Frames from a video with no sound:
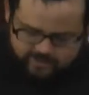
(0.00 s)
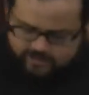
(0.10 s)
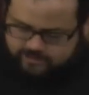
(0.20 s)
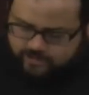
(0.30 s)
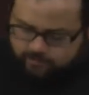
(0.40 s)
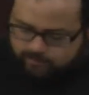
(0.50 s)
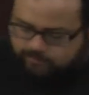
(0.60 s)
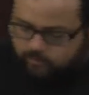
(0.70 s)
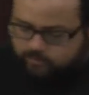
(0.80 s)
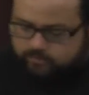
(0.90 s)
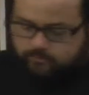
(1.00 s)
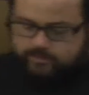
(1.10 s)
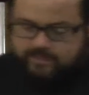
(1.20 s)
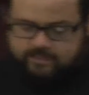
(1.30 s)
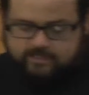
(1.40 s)
uh, talk about the word of the
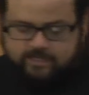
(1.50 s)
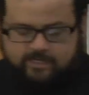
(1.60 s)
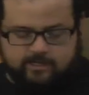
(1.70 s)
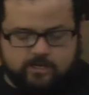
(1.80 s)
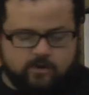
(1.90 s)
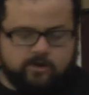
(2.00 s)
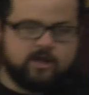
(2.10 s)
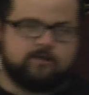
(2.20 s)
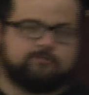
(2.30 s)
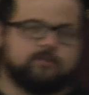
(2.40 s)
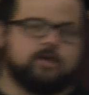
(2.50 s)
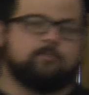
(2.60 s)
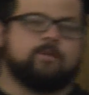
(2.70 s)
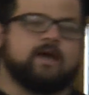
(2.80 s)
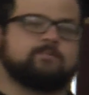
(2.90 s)
week, uh, going off uh,
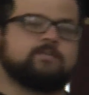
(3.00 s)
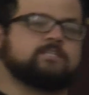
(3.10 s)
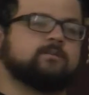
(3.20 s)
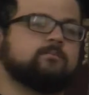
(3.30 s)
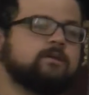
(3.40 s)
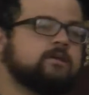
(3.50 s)
baptism,